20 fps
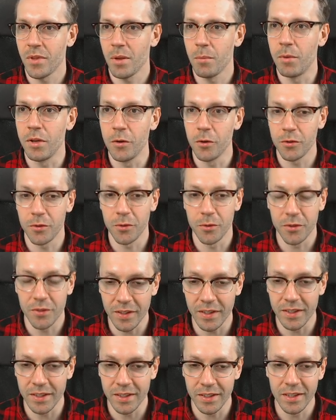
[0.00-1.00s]
Because you
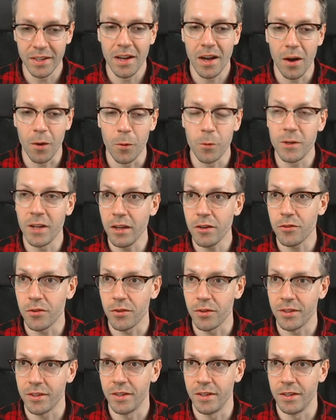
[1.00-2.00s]
see how
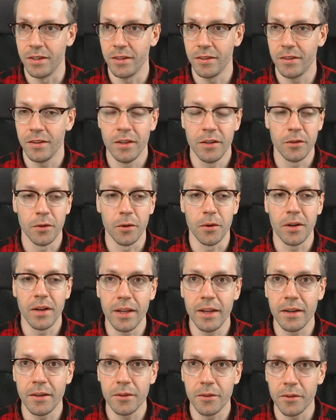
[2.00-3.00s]
dangerous it is to
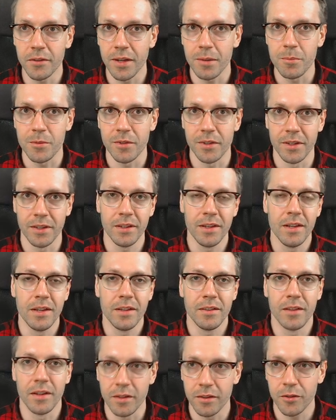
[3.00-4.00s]
cling to something
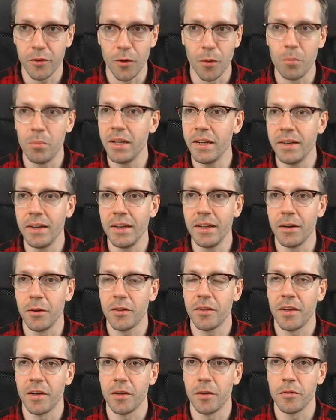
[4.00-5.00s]
that is completely
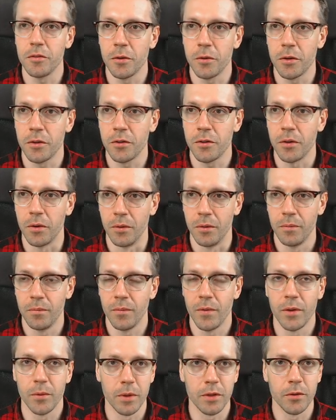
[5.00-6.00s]
outside of your control.
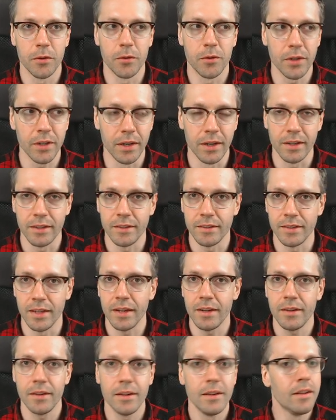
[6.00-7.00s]
And when you realize
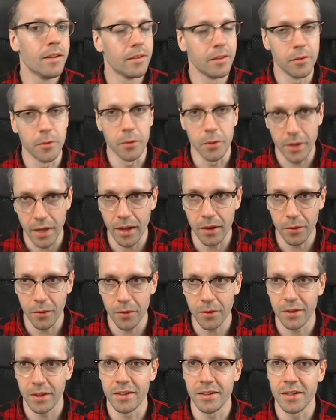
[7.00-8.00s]
that, then you
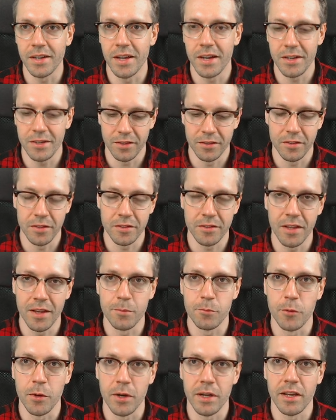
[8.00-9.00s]
cannot engage in the
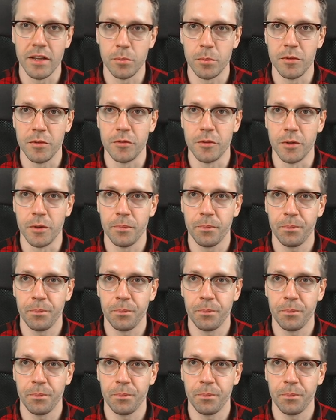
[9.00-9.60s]
same way as before.